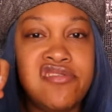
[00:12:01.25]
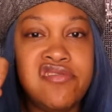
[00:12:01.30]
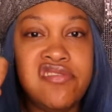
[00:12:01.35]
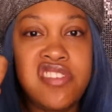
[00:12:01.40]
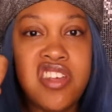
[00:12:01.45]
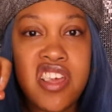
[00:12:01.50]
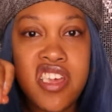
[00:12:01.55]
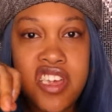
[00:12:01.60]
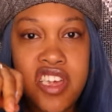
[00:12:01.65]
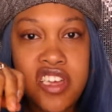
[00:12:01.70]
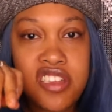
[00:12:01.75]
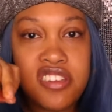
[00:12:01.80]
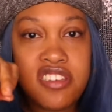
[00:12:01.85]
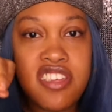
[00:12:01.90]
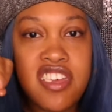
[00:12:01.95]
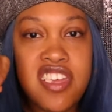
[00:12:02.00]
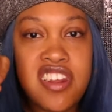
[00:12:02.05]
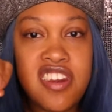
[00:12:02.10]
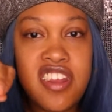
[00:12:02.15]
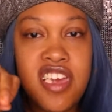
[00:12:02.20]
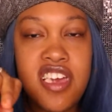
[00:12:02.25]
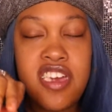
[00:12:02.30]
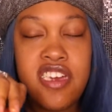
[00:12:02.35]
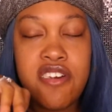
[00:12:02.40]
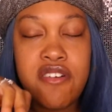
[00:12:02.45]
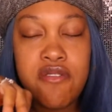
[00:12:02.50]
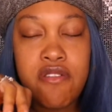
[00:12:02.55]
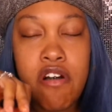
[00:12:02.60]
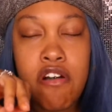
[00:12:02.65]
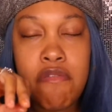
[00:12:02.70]
digging in the
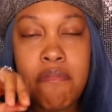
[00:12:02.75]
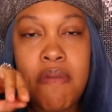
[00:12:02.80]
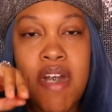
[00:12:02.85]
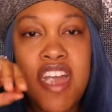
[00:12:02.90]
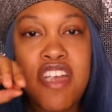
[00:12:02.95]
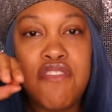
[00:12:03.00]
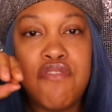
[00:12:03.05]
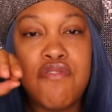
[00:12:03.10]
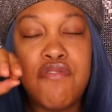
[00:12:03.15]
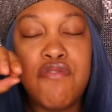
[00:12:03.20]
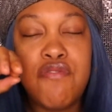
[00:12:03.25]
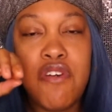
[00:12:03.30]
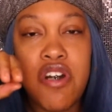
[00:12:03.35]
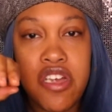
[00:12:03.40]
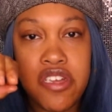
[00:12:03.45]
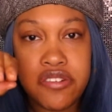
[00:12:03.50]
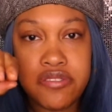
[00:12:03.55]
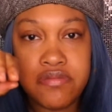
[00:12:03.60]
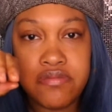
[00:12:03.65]
heel of my foot